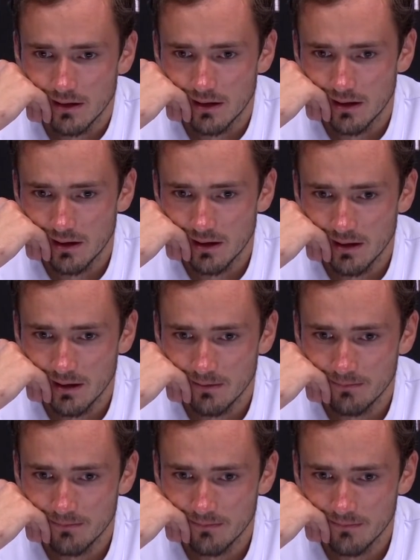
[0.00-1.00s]
Yeah,
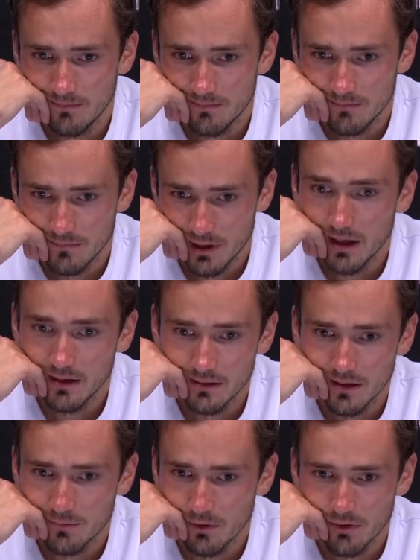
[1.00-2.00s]

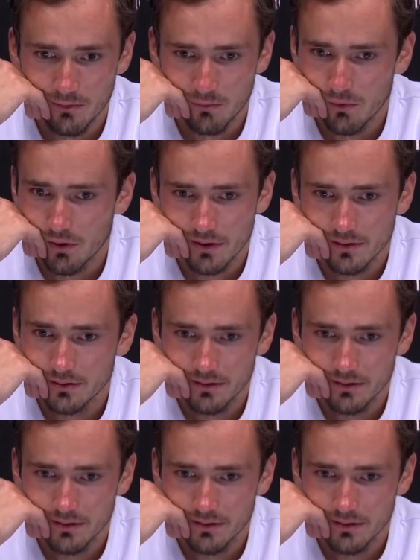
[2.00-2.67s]
and I'm going to work